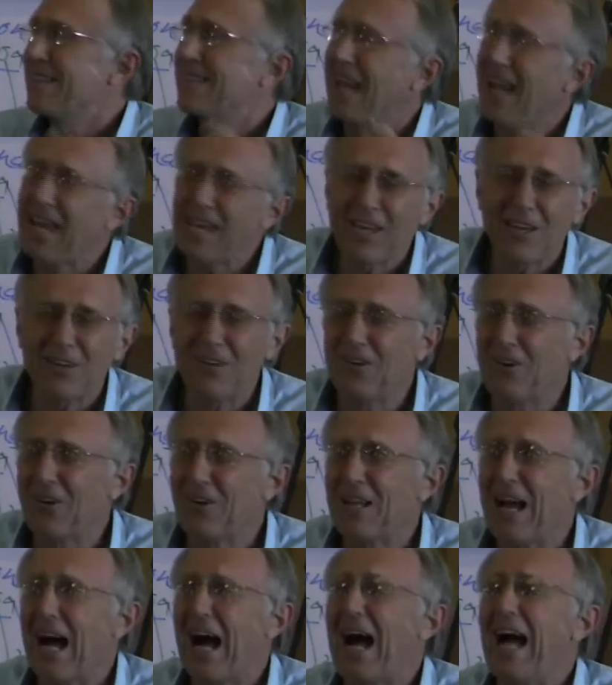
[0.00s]
Thank you,
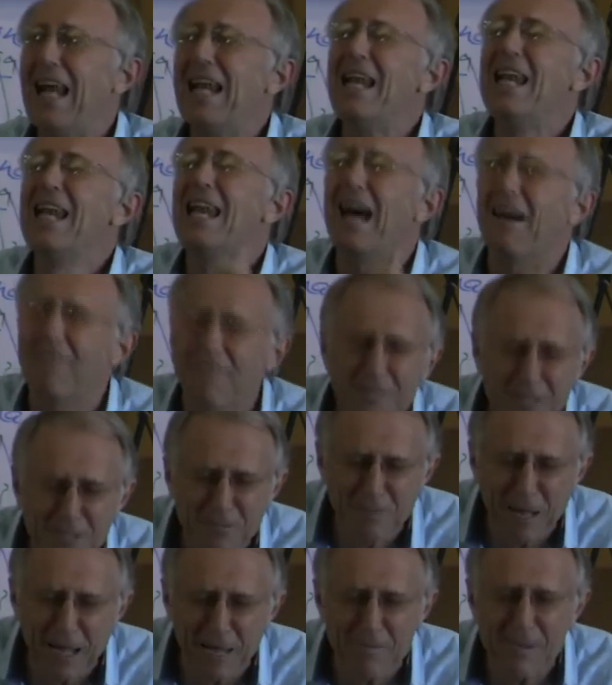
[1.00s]
Lord. I love
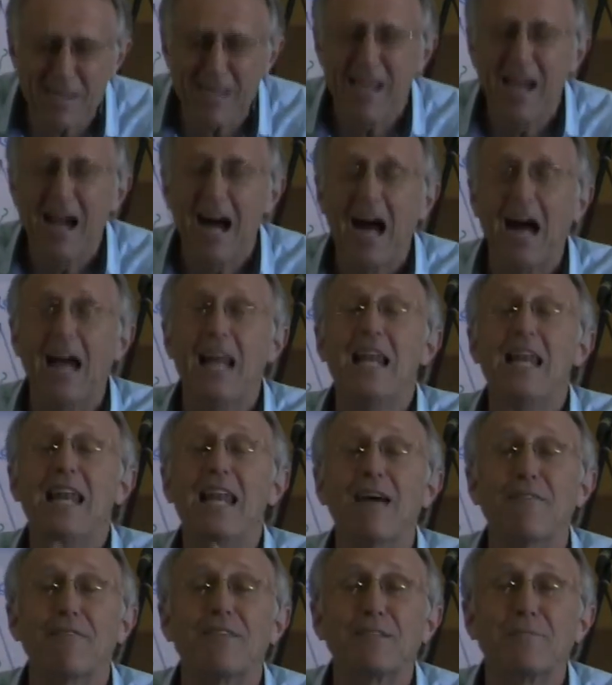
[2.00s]
this baby. I
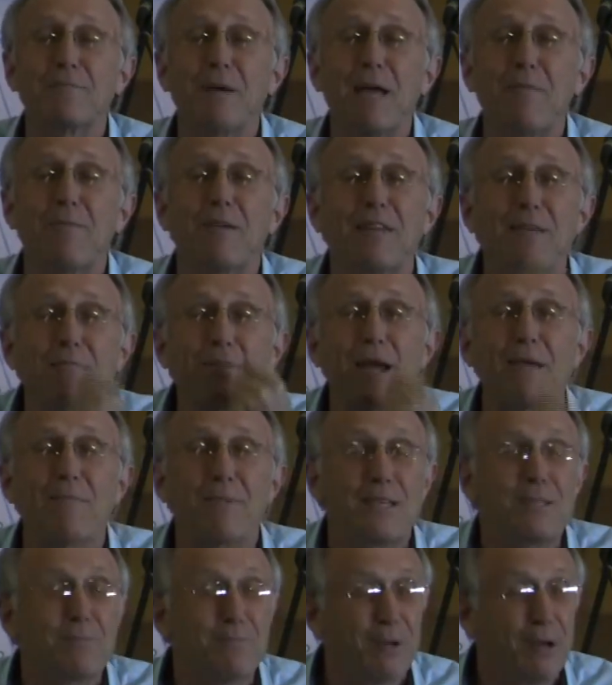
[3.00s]
love this baby. The
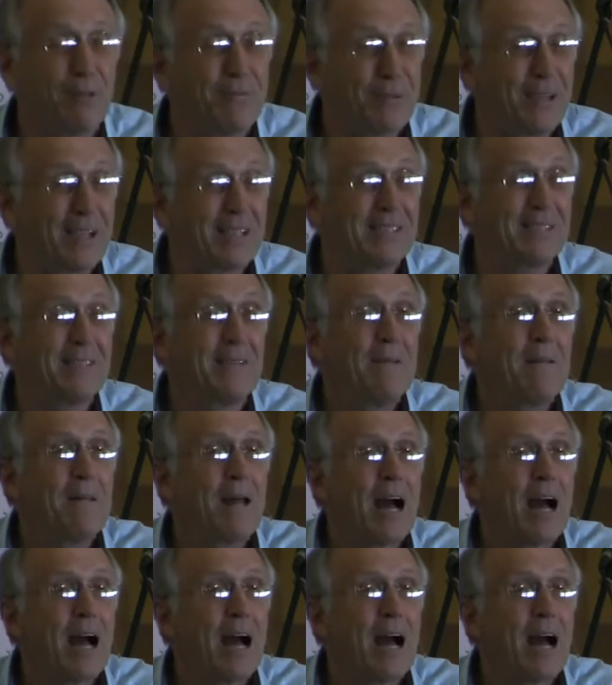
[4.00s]
baby is perfect.